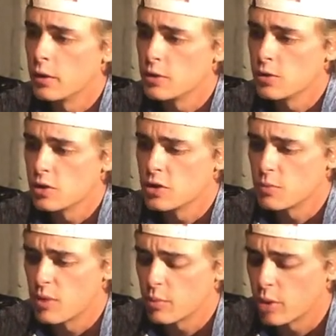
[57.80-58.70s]
I usually
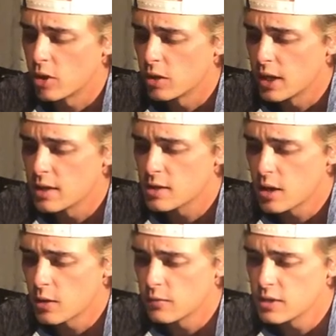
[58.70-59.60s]
just make putter gates
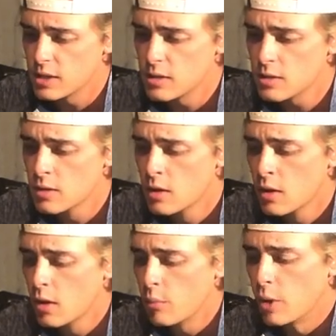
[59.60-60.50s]
out of tees,
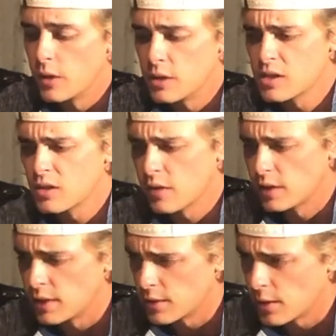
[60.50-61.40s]
but this is a
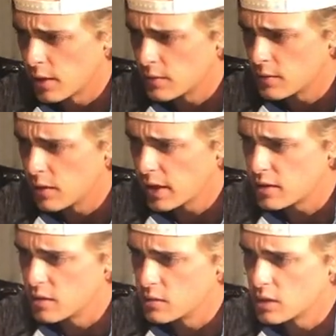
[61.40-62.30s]
lot easier. I like
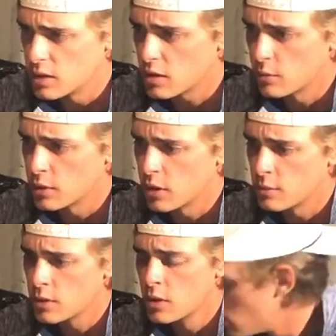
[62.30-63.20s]
to use this
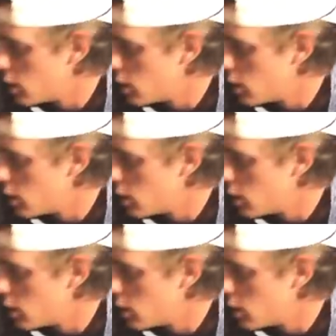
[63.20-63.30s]
sometimes.